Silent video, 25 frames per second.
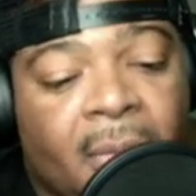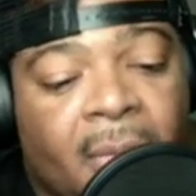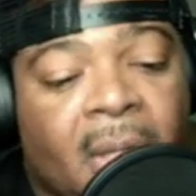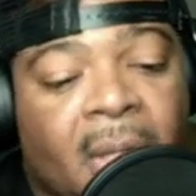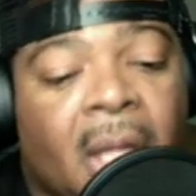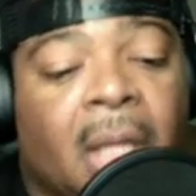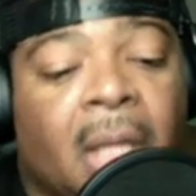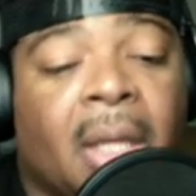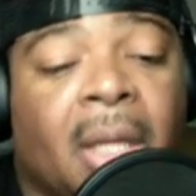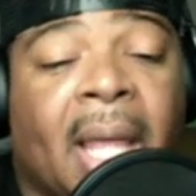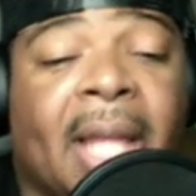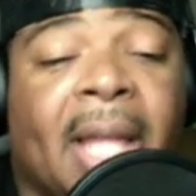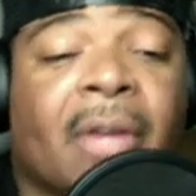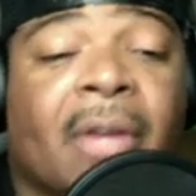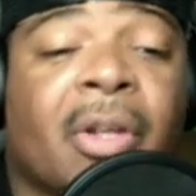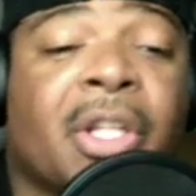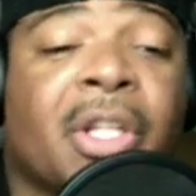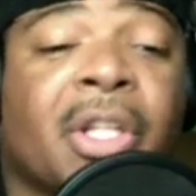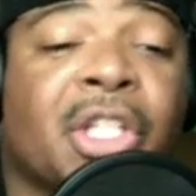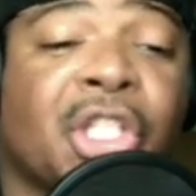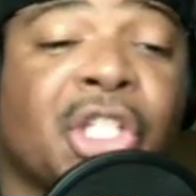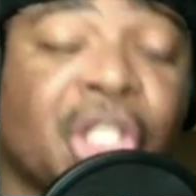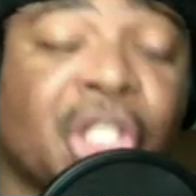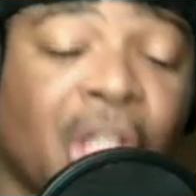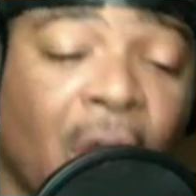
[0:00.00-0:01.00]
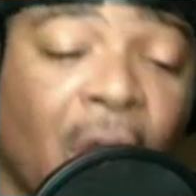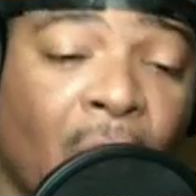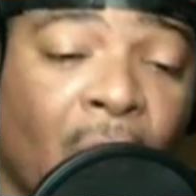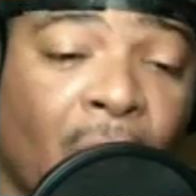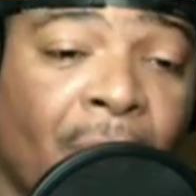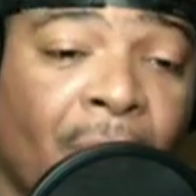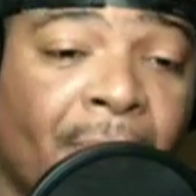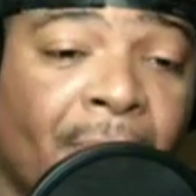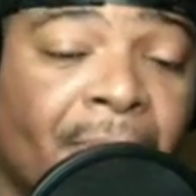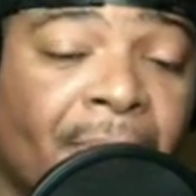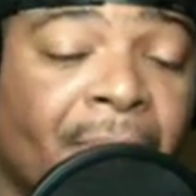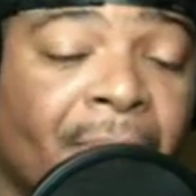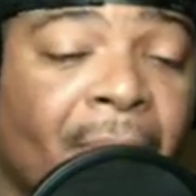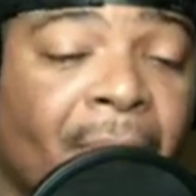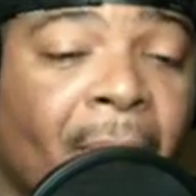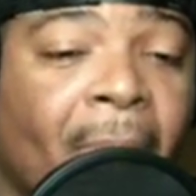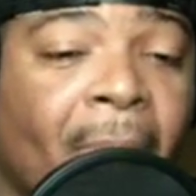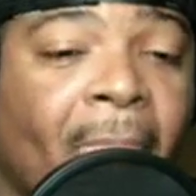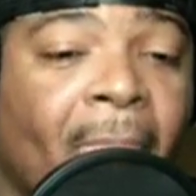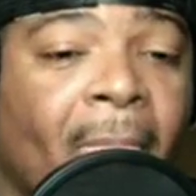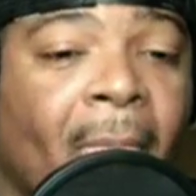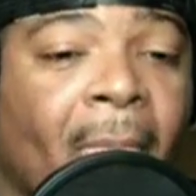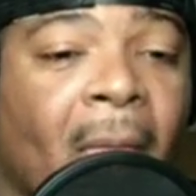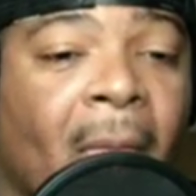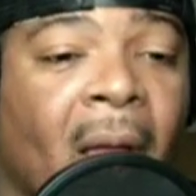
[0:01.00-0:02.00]
later in the show,
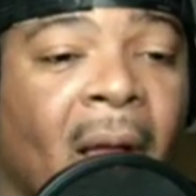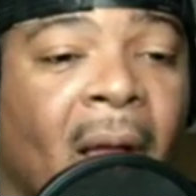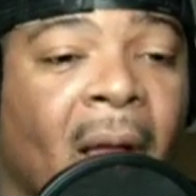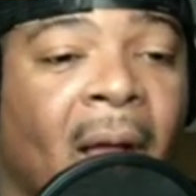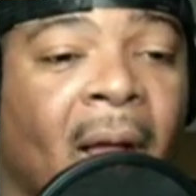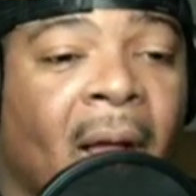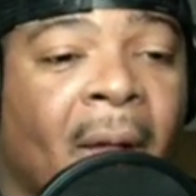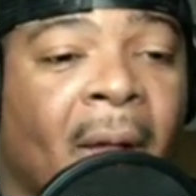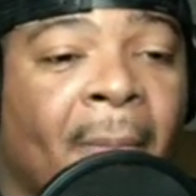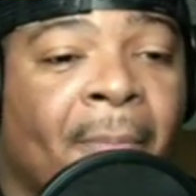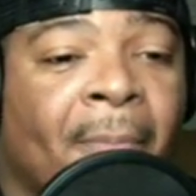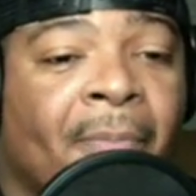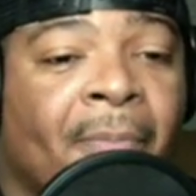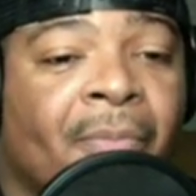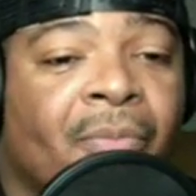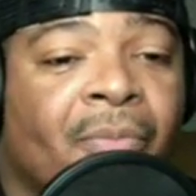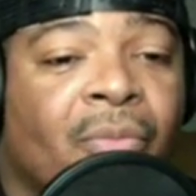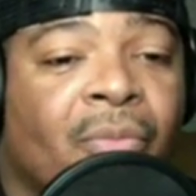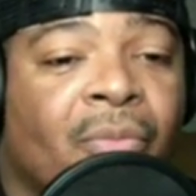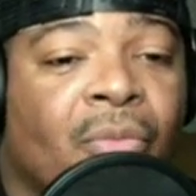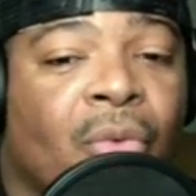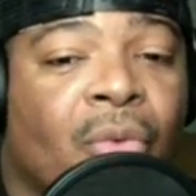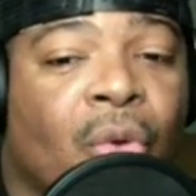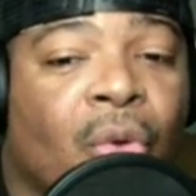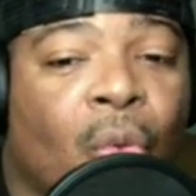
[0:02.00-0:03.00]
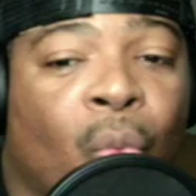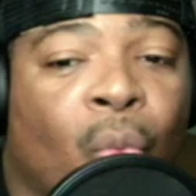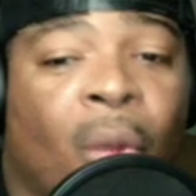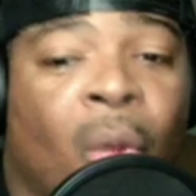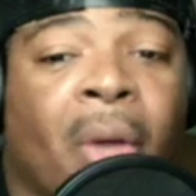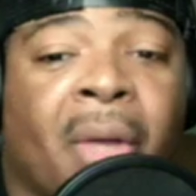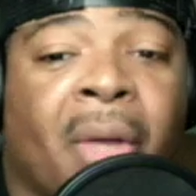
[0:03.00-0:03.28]
Will